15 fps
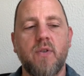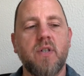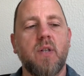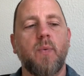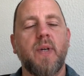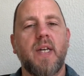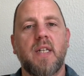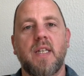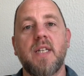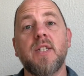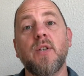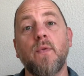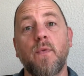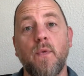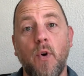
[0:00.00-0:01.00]
And then we get a list
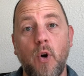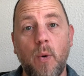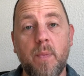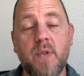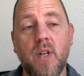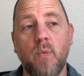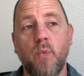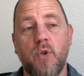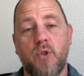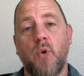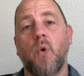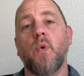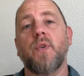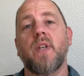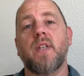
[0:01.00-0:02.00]
of verbs and we're
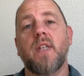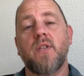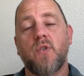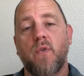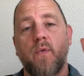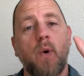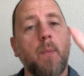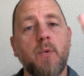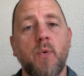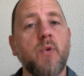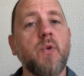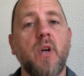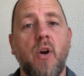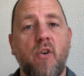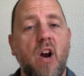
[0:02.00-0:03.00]
told that these are verbs. We're
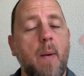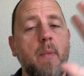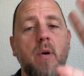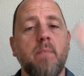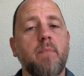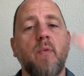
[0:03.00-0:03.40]
doing grammar.